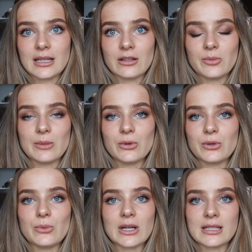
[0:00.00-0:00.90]
and they're the people
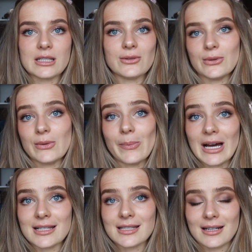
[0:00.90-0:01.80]
who want to see you do the best.